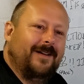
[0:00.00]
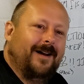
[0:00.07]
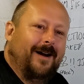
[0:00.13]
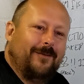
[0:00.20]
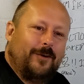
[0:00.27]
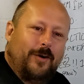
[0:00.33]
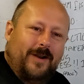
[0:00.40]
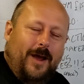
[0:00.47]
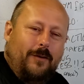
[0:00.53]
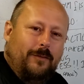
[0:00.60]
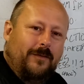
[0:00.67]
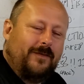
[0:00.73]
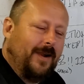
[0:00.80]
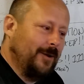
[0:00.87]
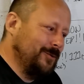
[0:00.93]
I've got an
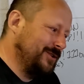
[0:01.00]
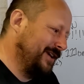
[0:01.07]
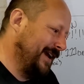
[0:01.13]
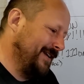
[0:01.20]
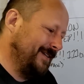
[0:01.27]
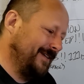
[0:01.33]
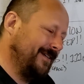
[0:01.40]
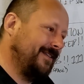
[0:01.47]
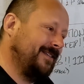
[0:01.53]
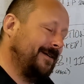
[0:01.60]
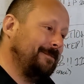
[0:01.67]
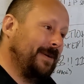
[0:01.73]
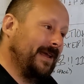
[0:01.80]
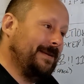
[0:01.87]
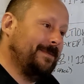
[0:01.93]
overflow shed. Some
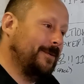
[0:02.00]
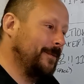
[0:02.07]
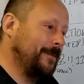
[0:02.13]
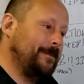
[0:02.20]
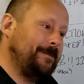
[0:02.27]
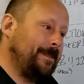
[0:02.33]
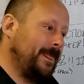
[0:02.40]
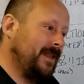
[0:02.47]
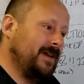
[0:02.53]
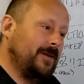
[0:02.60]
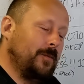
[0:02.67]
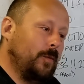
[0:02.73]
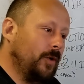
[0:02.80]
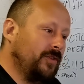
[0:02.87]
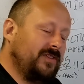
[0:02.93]
people
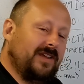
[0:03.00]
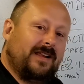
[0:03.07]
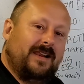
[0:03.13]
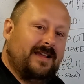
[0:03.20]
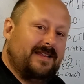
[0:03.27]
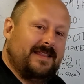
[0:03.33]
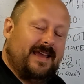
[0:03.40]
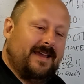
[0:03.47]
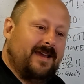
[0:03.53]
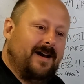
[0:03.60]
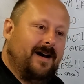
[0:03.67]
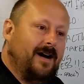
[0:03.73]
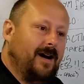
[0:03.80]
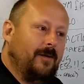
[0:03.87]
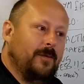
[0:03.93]
want to clean their
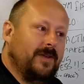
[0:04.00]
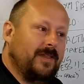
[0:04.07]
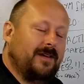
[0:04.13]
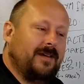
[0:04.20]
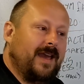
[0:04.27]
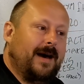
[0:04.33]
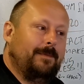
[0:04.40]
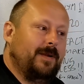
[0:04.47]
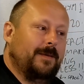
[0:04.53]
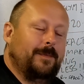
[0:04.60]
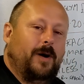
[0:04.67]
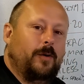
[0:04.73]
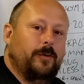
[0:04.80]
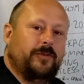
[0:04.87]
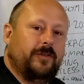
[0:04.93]
car with a couple of
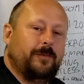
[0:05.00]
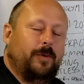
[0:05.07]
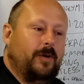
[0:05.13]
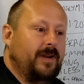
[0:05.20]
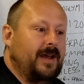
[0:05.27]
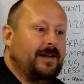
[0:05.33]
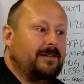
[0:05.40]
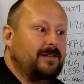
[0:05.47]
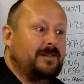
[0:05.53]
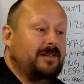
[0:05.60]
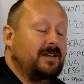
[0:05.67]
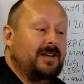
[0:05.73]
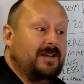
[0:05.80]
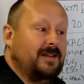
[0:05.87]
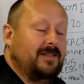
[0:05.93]
bottles of product and
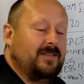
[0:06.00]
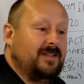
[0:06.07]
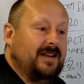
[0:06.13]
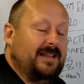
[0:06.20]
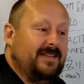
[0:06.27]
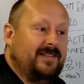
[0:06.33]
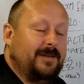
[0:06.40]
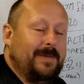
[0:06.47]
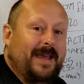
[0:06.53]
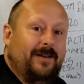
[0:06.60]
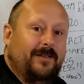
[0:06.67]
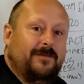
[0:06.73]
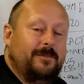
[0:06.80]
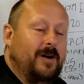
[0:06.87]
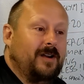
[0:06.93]
the least amount
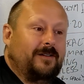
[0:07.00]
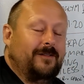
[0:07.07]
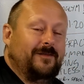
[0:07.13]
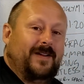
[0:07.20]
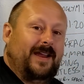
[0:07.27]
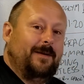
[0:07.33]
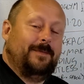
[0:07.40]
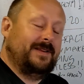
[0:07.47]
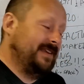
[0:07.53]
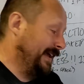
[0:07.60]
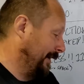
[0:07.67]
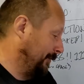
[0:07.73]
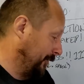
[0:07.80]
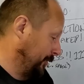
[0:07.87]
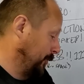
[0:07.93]
of microfiber
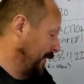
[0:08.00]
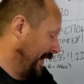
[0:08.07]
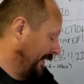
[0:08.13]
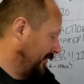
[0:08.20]
towels and all that.